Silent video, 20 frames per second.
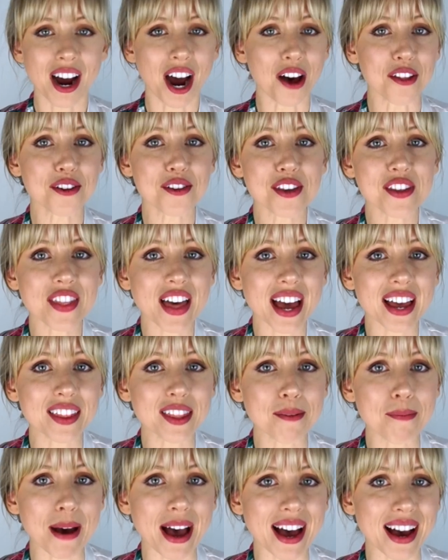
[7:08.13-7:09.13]
Other than that,
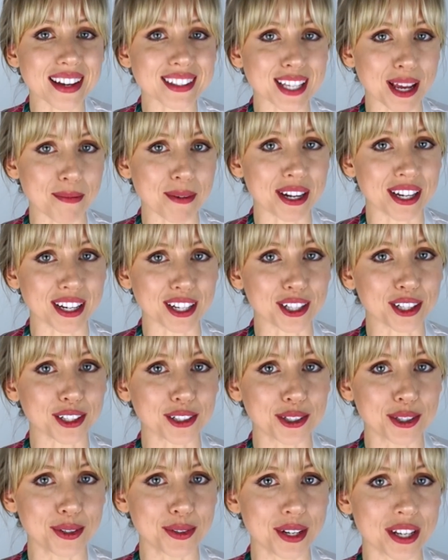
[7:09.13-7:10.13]
in the bags, I'm gonna
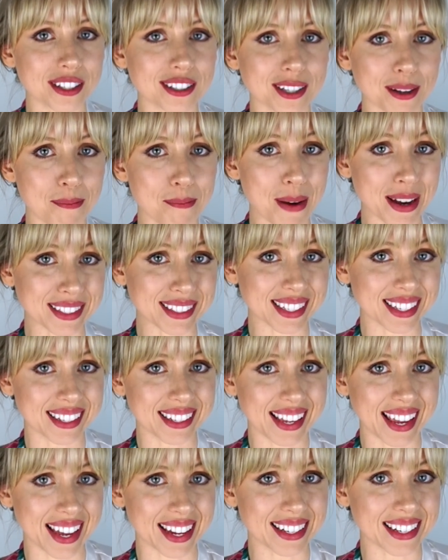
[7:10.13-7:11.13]
include some
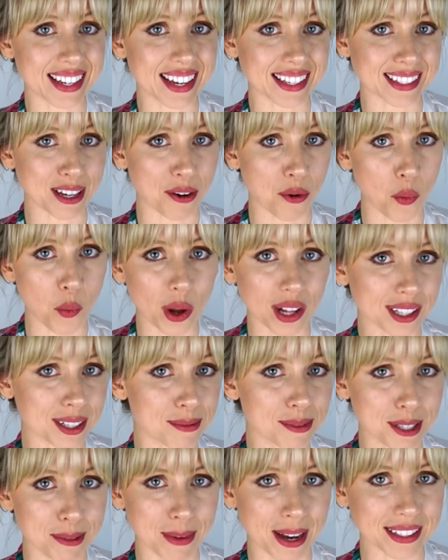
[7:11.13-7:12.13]
Mexican candy as a
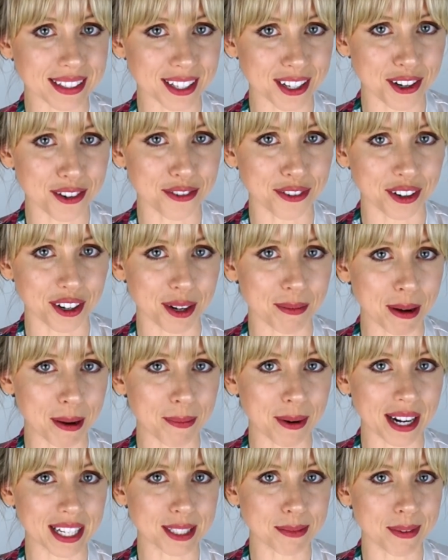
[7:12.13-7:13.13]
welcome to Mexico for all my
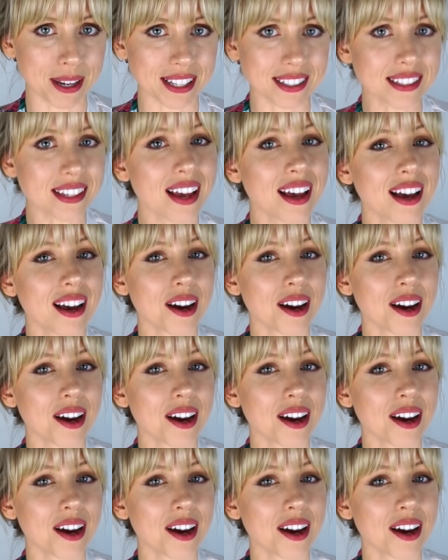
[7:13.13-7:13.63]
bridesmaids.